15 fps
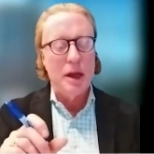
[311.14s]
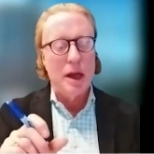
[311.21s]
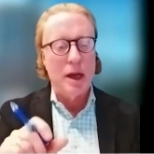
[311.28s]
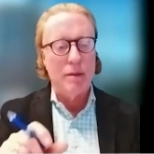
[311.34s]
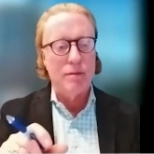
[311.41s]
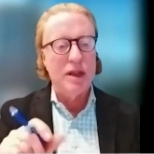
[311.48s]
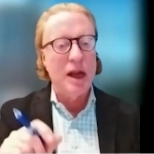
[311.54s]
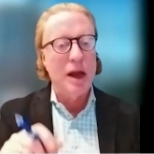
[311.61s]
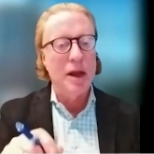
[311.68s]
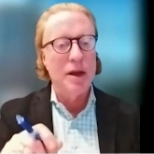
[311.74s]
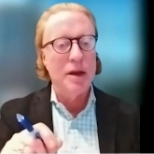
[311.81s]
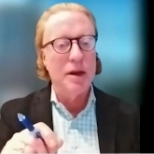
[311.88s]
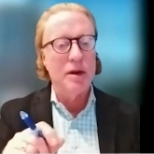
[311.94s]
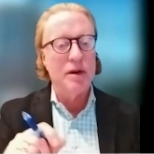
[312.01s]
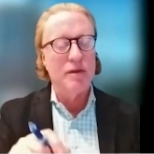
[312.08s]
uh,
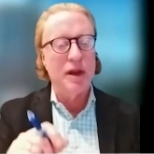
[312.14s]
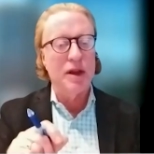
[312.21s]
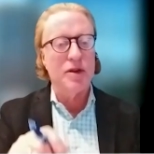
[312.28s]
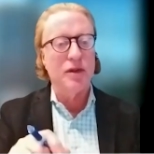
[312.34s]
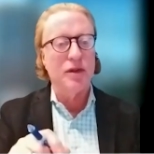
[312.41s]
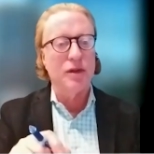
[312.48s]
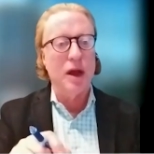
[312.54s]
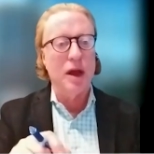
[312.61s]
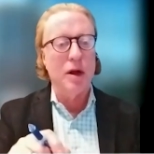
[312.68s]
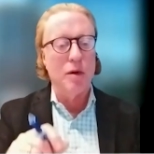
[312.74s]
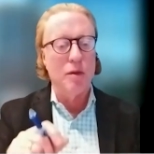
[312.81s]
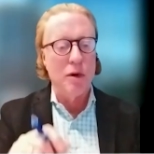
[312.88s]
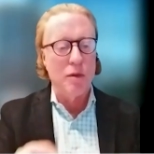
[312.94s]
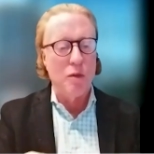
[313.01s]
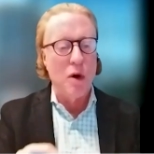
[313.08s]
tight innovation
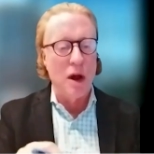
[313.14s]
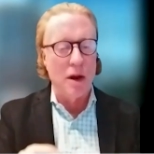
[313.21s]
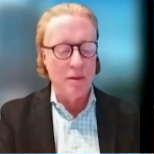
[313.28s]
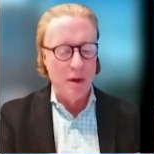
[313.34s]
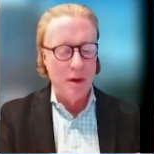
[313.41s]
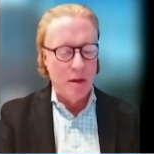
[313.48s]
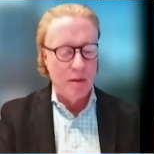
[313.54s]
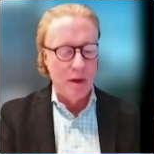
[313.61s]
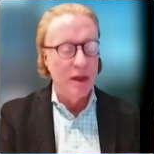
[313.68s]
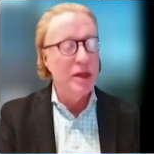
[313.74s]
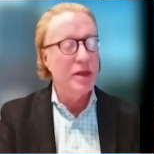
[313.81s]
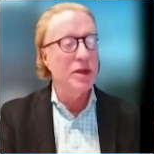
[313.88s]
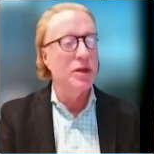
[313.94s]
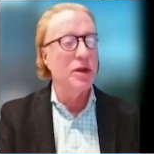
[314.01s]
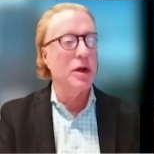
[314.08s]
cycle. We're one. We
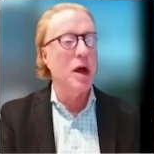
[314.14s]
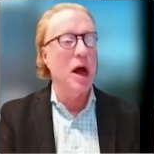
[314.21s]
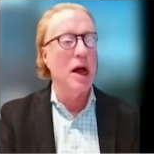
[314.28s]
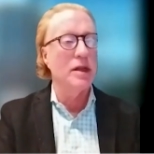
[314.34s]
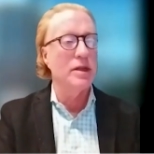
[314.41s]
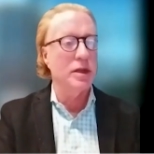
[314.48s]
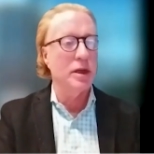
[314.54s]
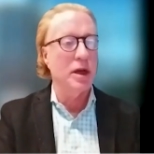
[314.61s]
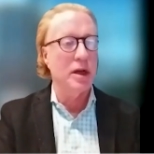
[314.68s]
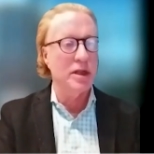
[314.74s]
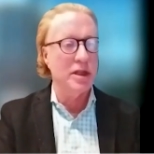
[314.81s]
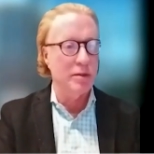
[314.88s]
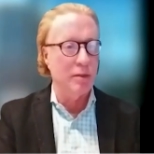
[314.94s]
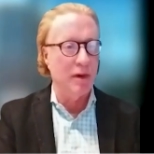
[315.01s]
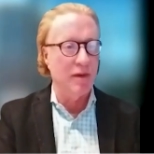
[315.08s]
listen to constant
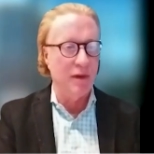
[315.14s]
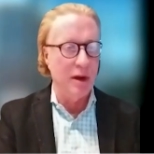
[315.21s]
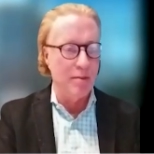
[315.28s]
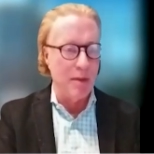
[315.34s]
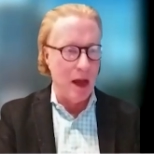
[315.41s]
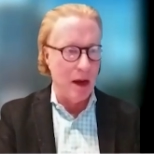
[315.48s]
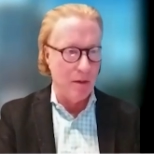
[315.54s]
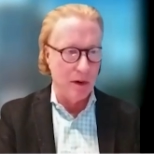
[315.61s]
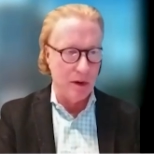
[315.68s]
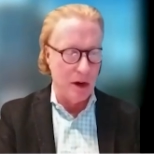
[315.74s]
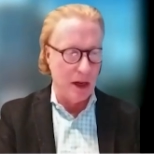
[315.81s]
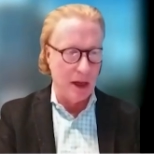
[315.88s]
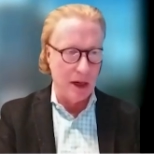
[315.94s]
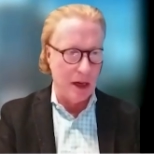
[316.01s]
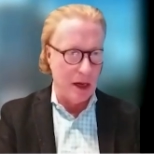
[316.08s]
customer feedback. We're
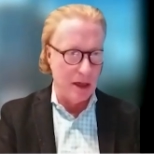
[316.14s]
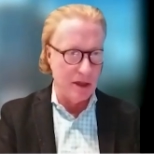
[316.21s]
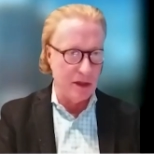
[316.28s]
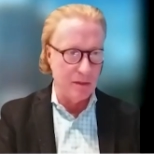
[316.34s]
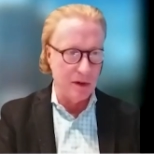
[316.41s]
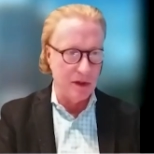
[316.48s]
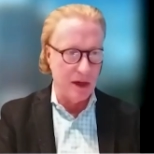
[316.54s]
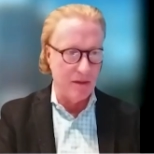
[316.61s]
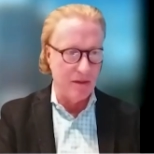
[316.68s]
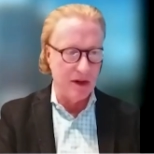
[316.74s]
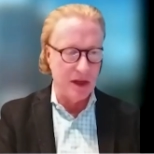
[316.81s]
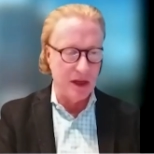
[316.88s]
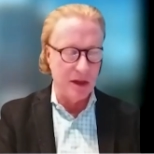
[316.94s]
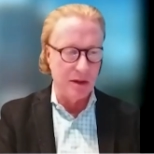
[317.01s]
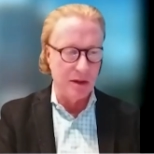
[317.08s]
talking to customers every
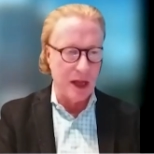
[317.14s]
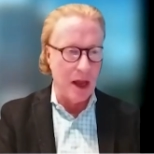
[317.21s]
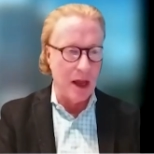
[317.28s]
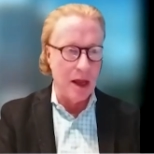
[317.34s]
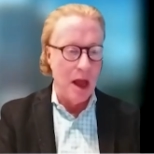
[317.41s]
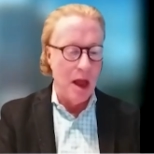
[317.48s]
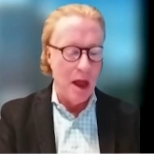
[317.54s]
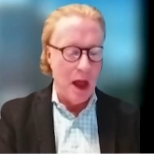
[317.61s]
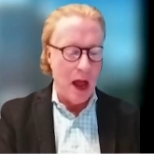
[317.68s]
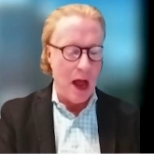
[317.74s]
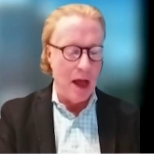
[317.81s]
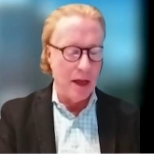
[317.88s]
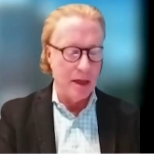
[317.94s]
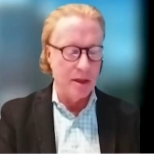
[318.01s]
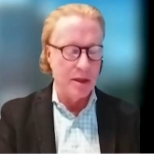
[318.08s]
single day.
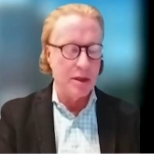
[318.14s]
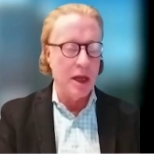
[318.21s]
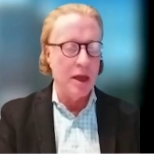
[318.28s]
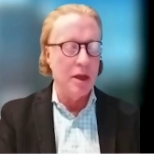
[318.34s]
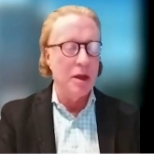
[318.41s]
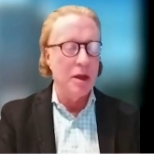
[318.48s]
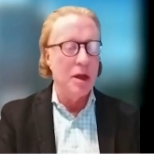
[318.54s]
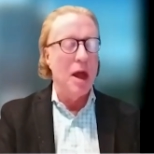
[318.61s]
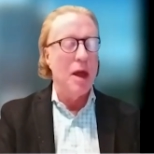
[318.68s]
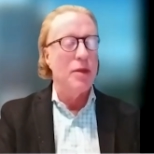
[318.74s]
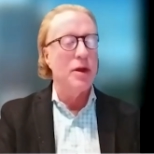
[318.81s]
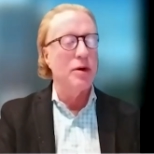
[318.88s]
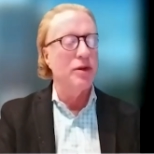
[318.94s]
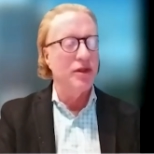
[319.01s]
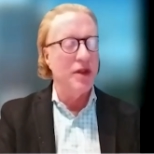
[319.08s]
I can say
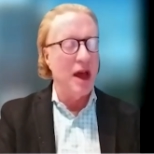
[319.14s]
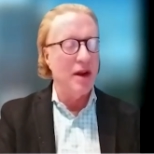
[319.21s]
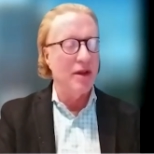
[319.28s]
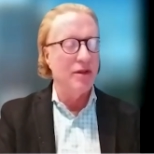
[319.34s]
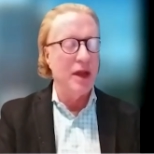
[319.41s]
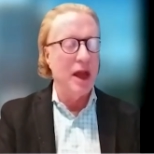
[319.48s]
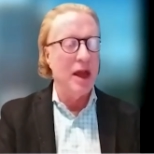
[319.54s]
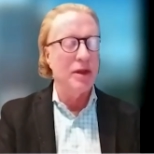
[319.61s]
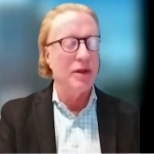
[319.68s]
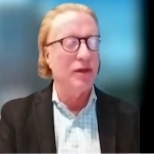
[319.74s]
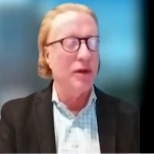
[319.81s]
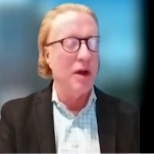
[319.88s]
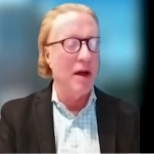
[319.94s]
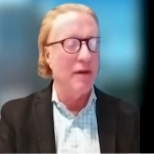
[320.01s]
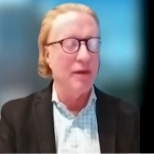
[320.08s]
there is not a day in
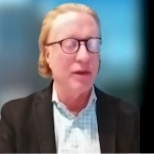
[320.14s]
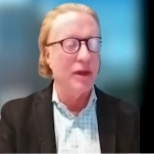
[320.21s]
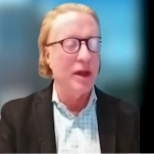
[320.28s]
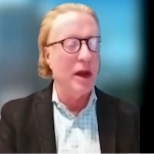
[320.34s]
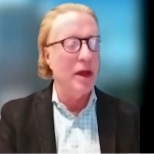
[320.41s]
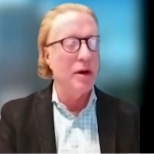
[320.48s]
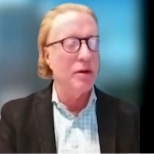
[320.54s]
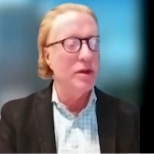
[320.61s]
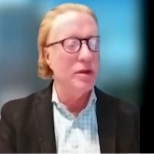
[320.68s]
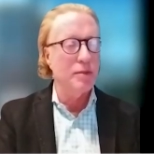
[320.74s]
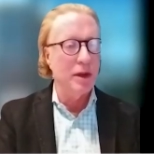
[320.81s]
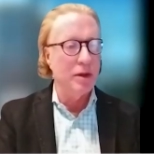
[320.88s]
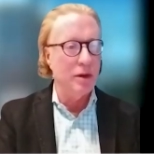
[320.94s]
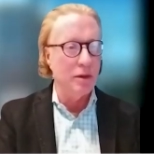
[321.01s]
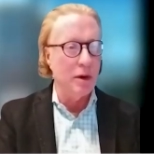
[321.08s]
this office that I don't
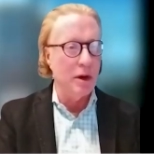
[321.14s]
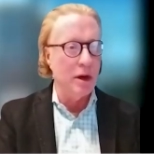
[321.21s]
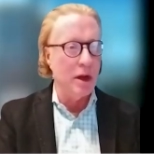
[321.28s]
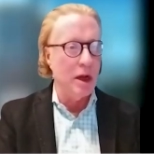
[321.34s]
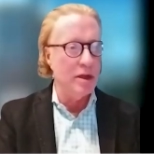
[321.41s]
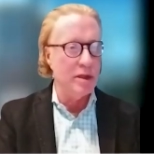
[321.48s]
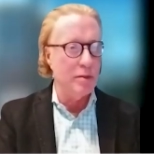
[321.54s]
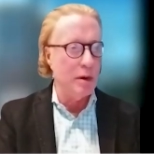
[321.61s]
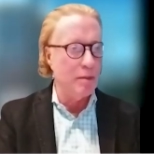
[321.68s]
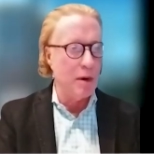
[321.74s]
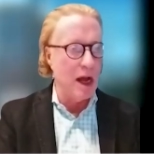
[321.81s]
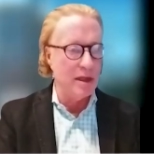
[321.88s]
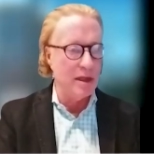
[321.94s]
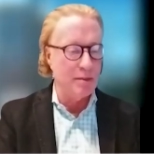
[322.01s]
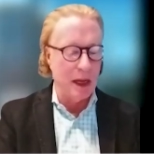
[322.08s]
speak to a customer
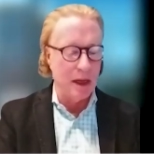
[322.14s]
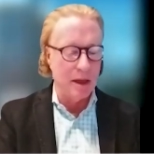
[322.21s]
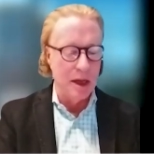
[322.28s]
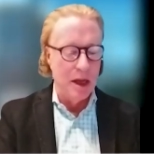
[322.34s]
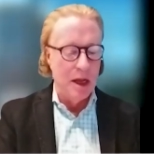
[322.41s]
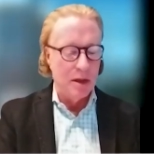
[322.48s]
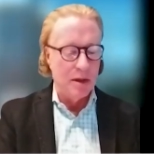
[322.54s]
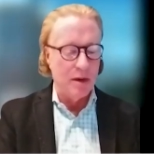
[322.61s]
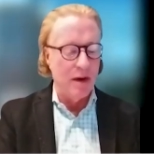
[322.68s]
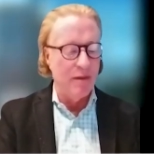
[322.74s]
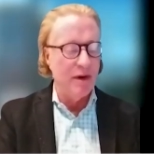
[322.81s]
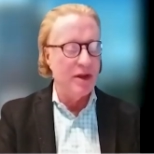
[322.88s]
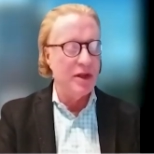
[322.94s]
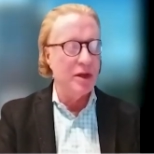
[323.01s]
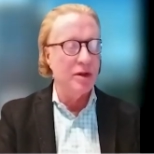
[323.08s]
prospect. So
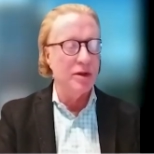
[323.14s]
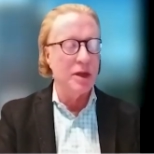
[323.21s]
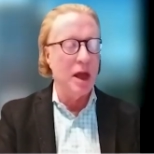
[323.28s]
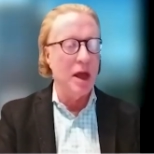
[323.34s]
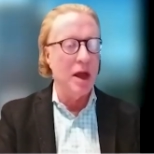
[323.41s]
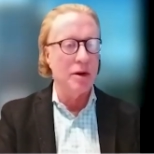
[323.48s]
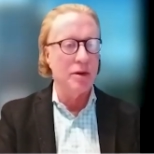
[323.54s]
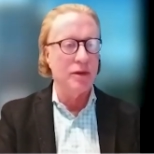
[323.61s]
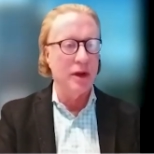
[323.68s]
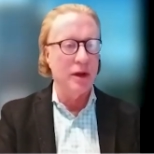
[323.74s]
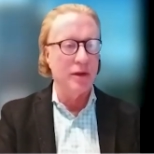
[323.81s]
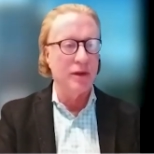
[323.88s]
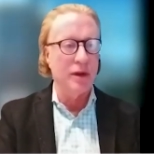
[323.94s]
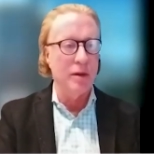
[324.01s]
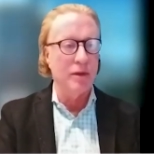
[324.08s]
every single day, our
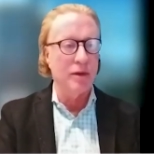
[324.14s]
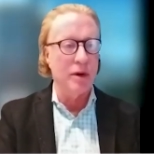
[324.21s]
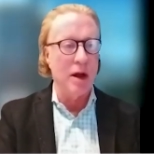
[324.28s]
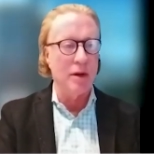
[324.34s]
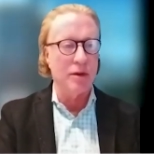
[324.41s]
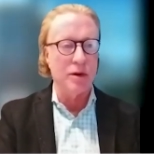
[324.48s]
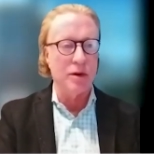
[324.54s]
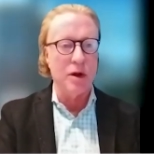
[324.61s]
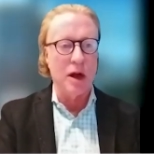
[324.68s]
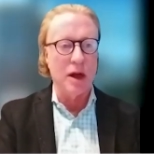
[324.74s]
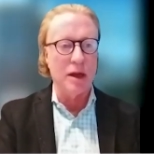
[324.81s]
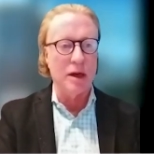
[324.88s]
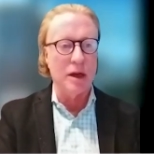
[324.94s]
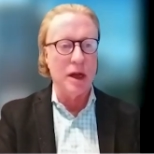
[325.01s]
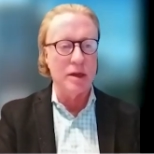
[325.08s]
sales teams are out there
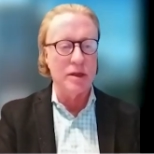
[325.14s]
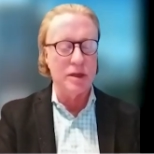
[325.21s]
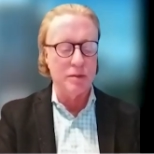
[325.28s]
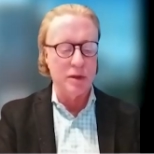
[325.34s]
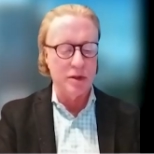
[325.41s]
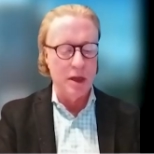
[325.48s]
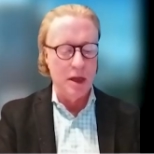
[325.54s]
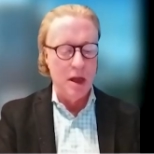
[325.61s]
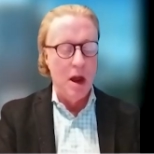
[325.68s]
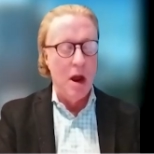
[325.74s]
talking to customers.